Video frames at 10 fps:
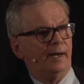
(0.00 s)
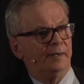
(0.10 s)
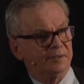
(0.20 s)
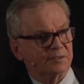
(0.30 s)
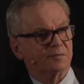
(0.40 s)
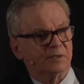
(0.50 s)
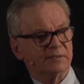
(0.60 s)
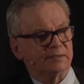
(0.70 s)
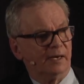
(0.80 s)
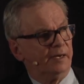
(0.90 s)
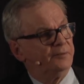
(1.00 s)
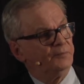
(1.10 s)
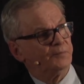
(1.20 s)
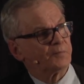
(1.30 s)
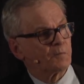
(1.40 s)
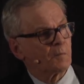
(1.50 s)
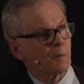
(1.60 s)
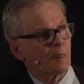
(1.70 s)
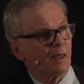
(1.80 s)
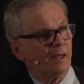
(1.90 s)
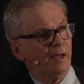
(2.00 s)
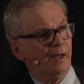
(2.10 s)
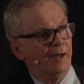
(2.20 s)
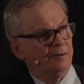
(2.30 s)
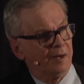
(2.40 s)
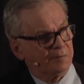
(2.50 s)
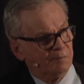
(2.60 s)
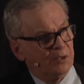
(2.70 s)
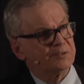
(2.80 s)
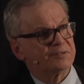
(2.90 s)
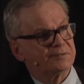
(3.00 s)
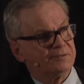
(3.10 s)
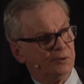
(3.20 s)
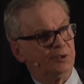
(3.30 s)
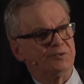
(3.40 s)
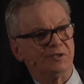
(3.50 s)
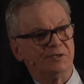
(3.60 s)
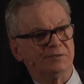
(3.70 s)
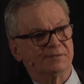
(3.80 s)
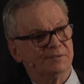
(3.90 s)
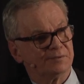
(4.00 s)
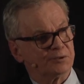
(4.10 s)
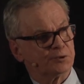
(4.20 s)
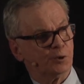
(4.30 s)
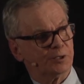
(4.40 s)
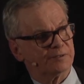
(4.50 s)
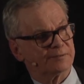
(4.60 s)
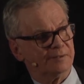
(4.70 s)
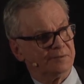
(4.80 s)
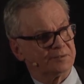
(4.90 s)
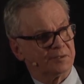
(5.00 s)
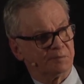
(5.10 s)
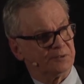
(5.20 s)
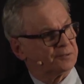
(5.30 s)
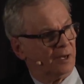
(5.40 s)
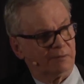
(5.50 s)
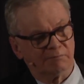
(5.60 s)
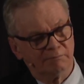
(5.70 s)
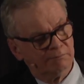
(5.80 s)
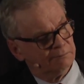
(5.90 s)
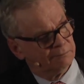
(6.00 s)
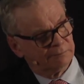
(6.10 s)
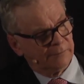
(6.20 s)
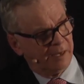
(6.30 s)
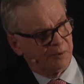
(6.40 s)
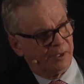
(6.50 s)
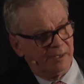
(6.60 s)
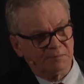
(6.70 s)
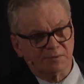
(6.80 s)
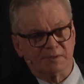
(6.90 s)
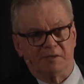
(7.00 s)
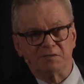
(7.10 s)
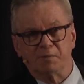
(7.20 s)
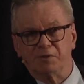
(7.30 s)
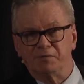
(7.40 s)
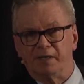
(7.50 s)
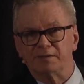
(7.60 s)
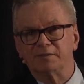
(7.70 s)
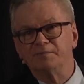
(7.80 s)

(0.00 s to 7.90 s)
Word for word: And this is what he said, and like most eulogies, the shortest and the simplest, like Abraham's Gettysburg Address,